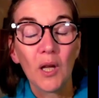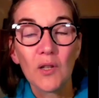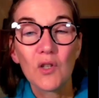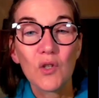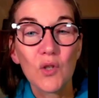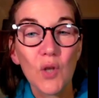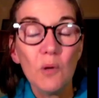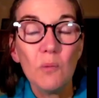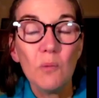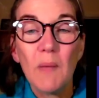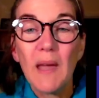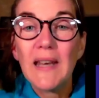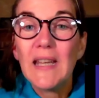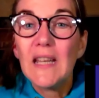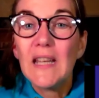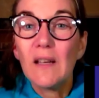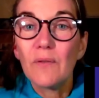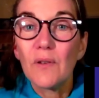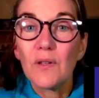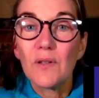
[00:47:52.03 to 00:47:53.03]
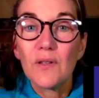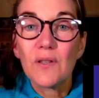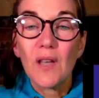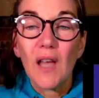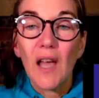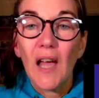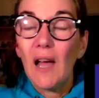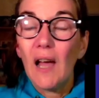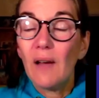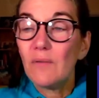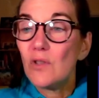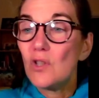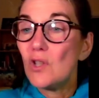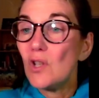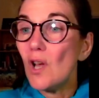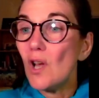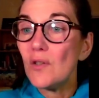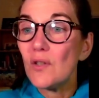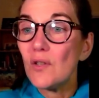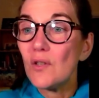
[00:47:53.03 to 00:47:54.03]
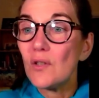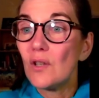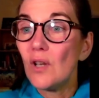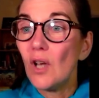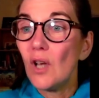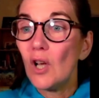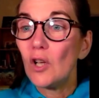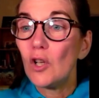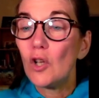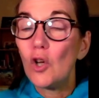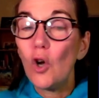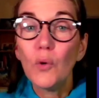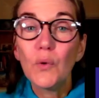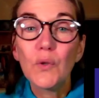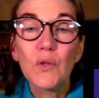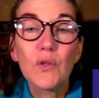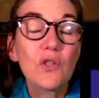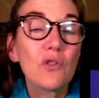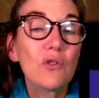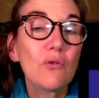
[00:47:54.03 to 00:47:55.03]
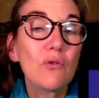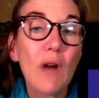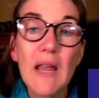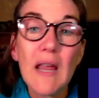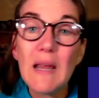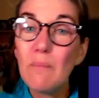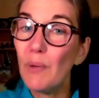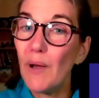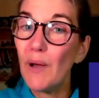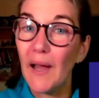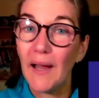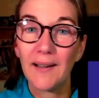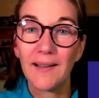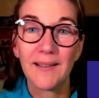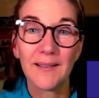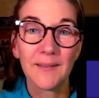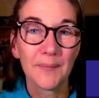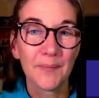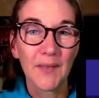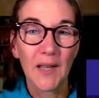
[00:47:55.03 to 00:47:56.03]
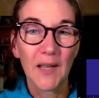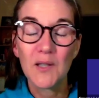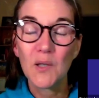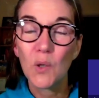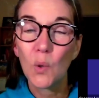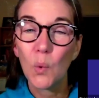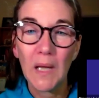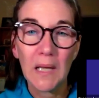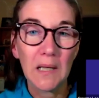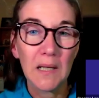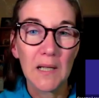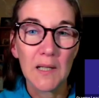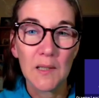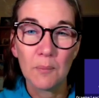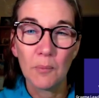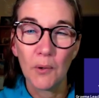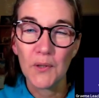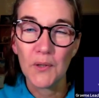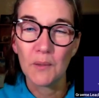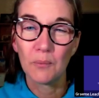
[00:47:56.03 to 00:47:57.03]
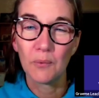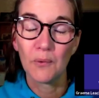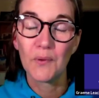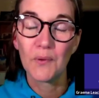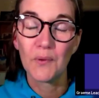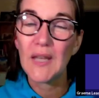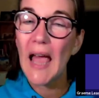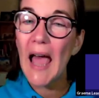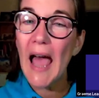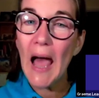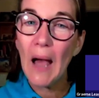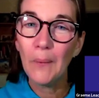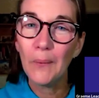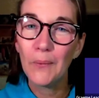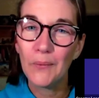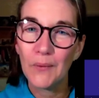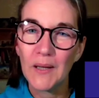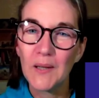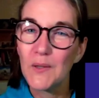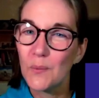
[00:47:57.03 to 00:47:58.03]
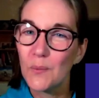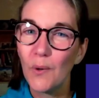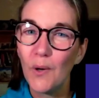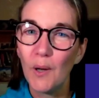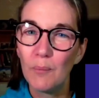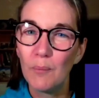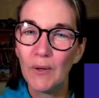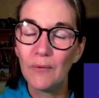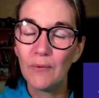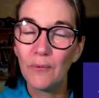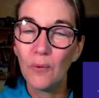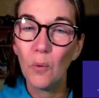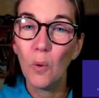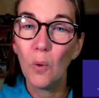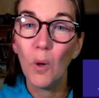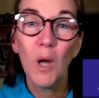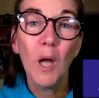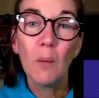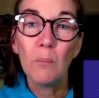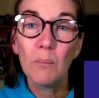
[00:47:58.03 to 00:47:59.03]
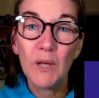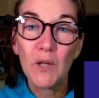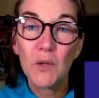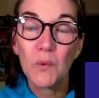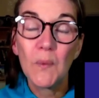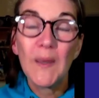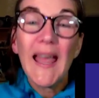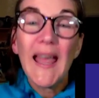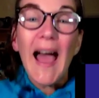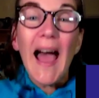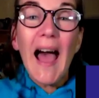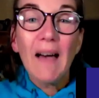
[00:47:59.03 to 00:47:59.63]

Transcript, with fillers: so many of us have just gone straight back as quickly as possible to how things were before because we